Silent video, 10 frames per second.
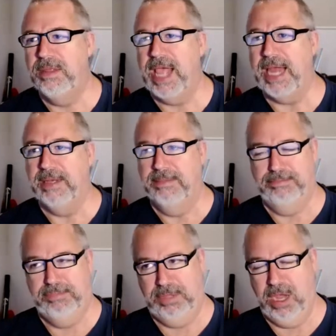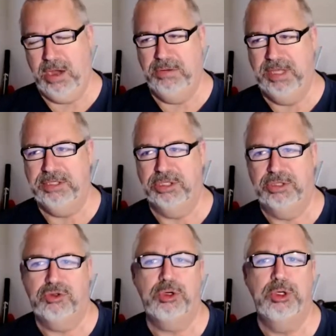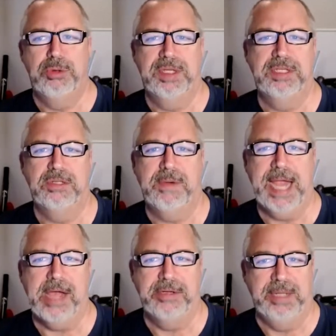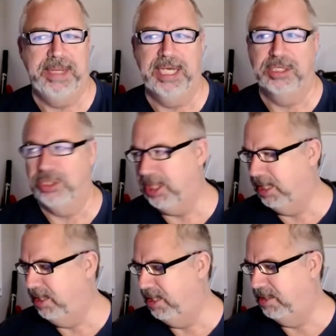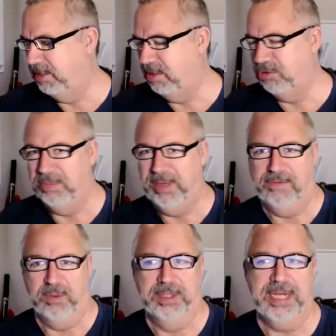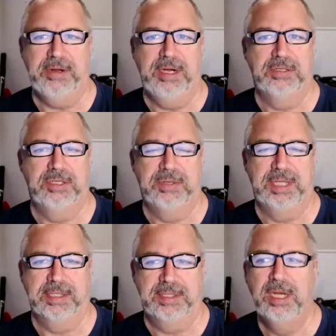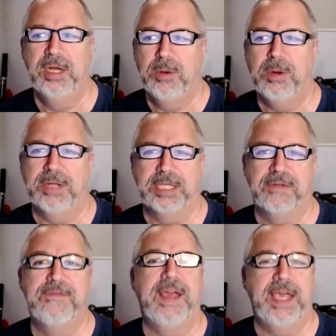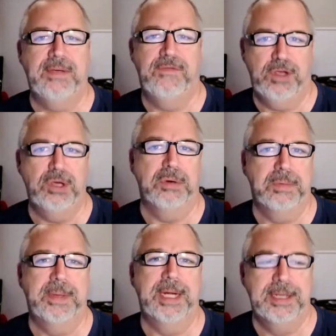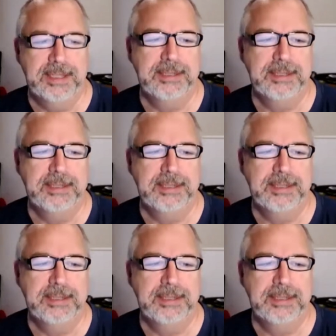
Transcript: that oh this is true this is reality because look at, at social everyone's out here is doing this well that's a fake view yeah